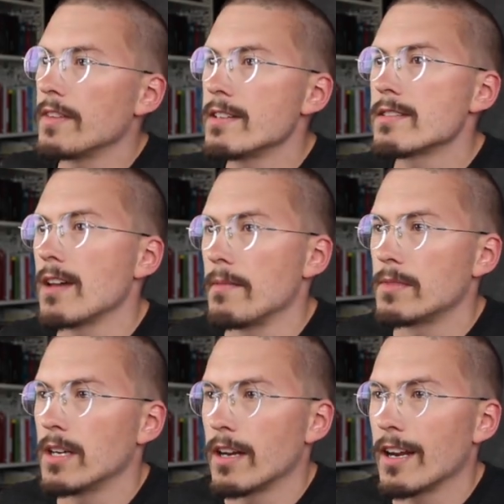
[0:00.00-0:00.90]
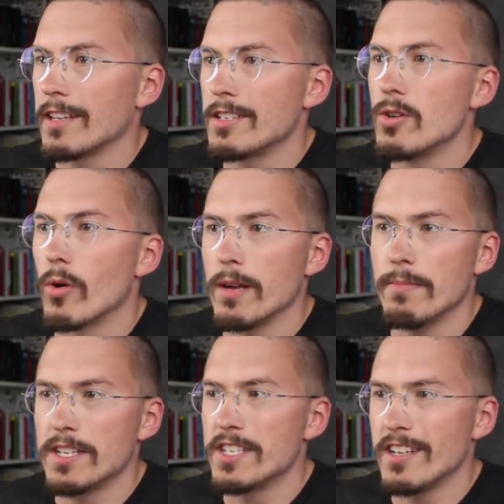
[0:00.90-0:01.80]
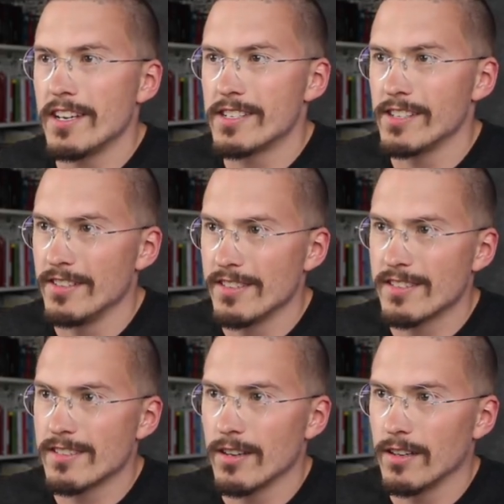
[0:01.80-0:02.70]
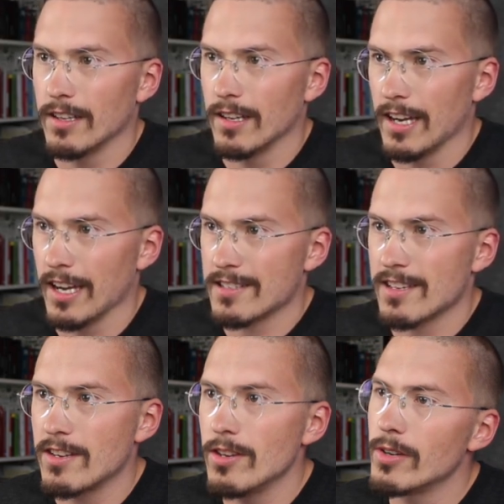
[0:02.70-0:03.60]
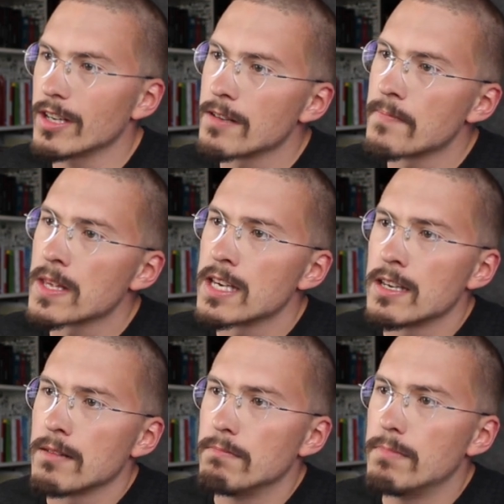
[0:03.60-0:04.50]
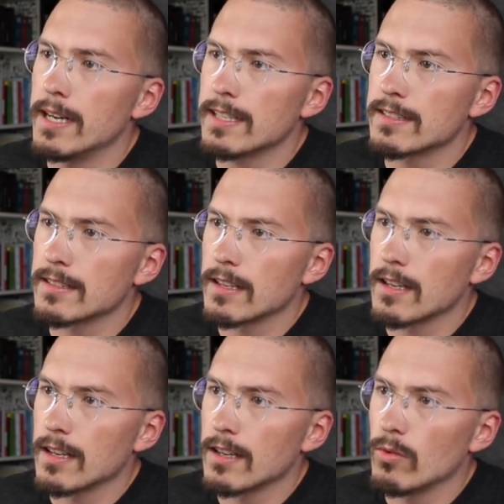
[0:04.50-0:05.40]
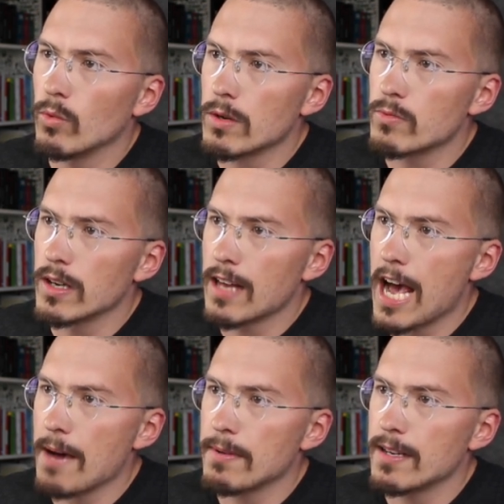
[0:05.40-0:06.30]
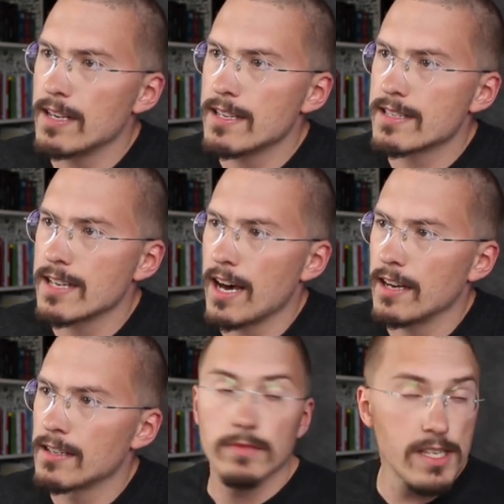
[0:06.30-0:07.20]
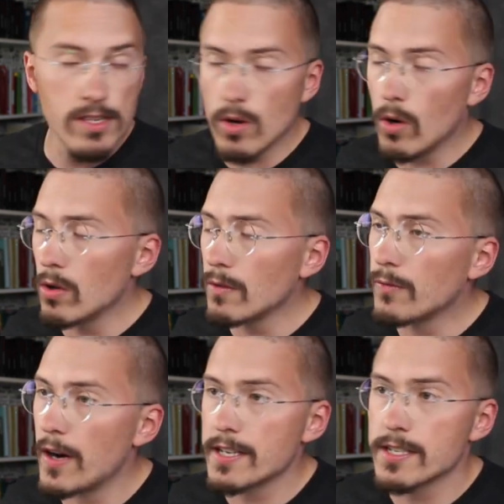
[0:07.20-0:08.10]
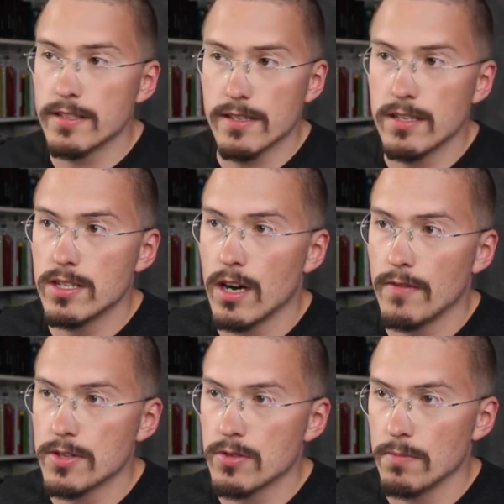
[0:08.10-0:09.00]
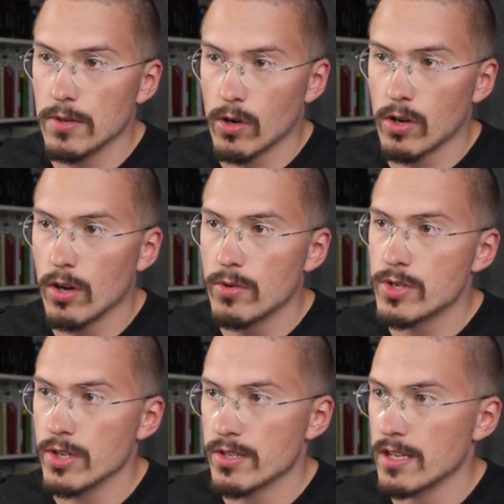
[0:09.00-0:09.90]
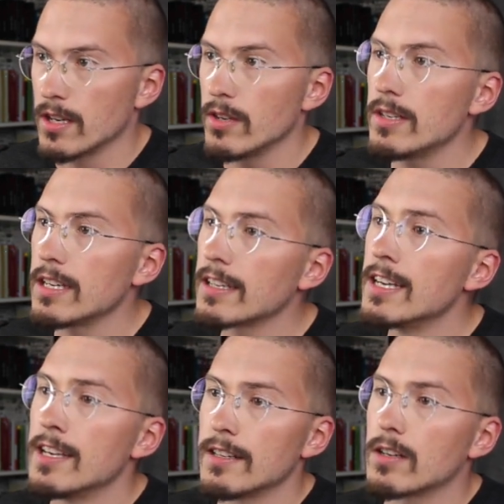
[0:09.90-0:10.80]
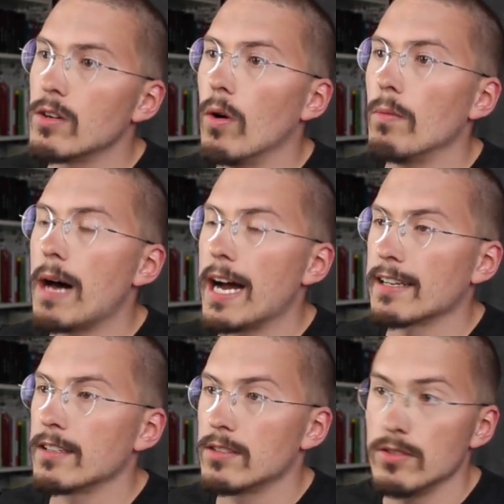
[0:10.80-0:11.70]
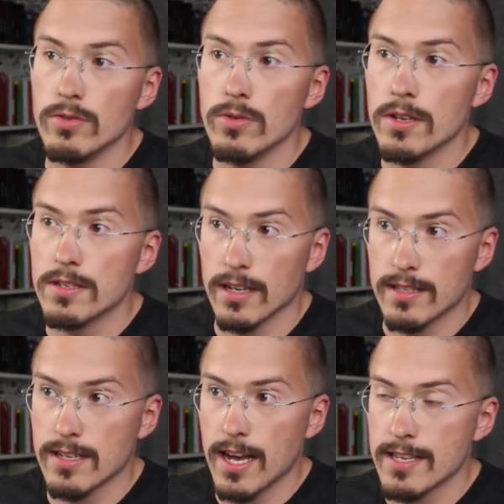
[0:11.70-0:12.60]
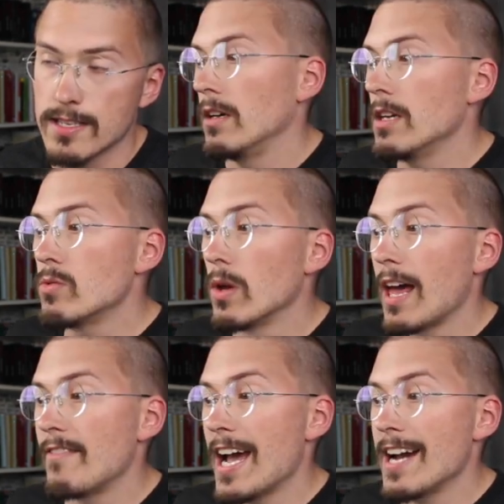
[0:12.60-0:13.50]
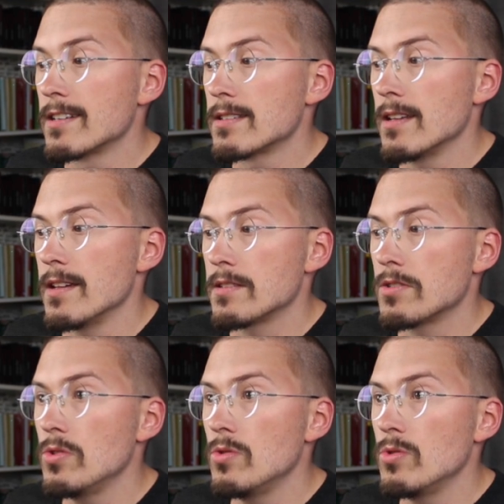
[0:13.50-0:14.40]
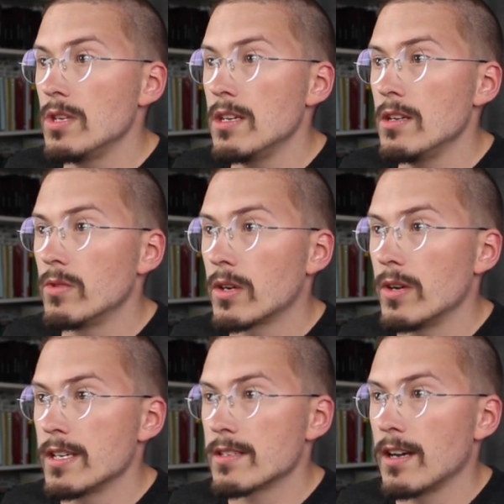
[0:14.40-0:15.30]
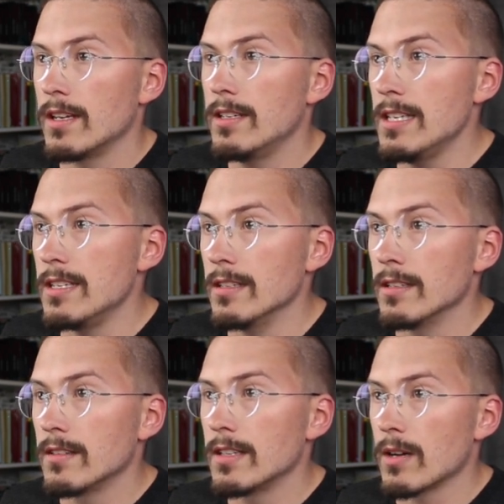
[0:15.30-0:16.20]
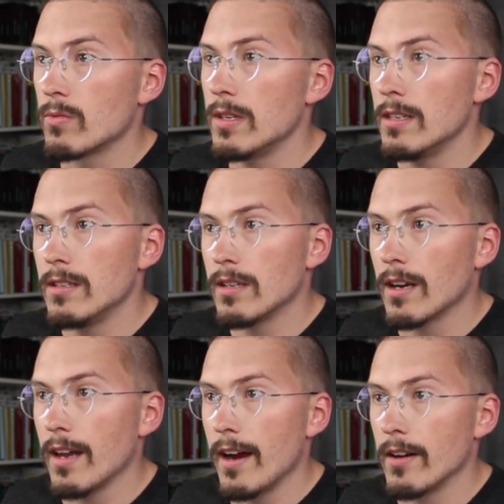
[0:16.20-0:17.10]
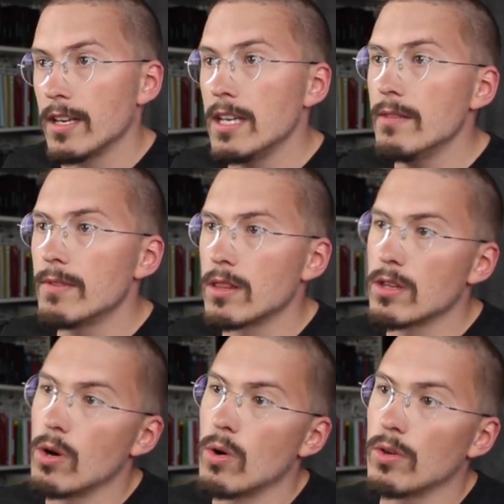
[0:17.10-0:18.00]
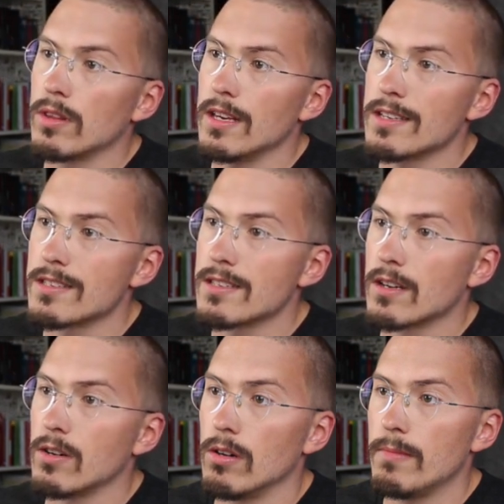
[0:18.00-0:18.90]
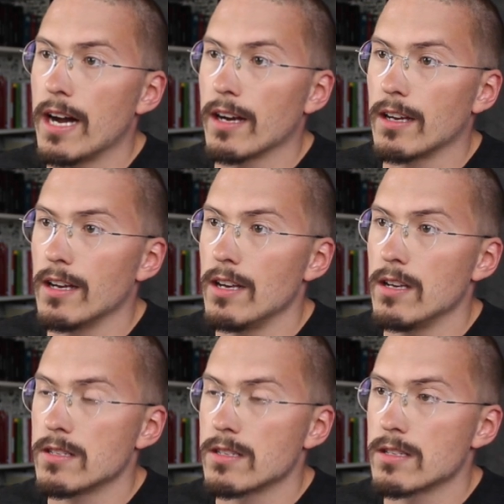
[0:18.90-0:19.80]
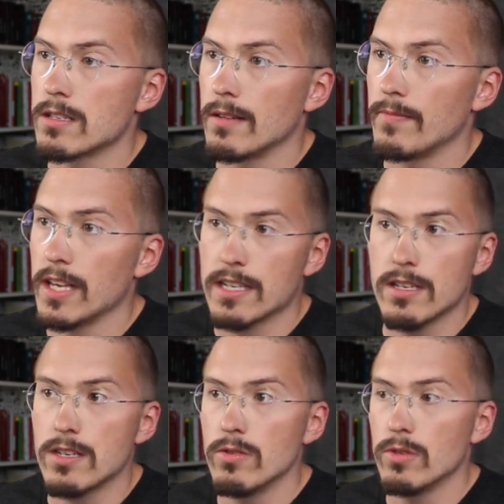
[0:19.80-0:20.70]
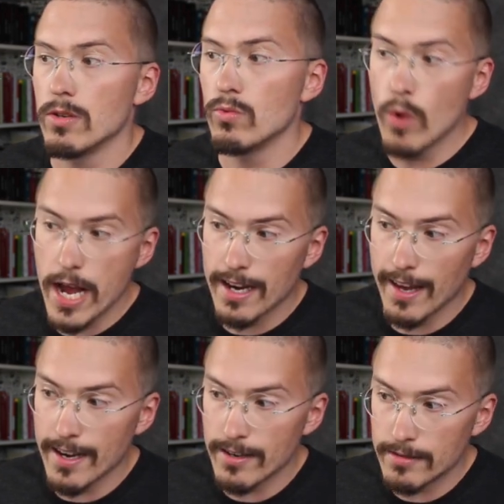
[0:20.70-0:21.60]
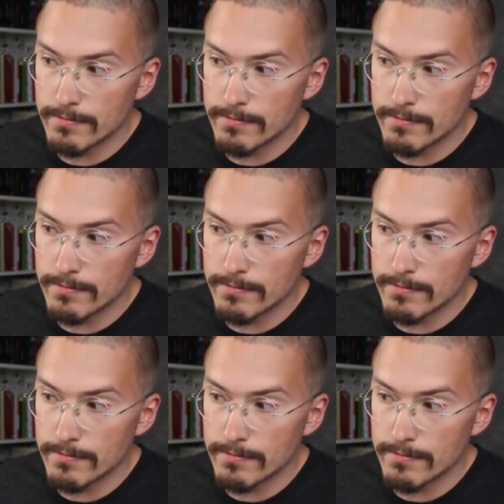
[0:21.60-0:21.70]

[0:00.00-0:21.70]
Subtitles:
this, I'm gonna let your imaginations execute it, but what will happen is that since all functions in JavaScript are closures, including the callback to success, it will have access to the request ID that we declared, even though this callback is executed way later.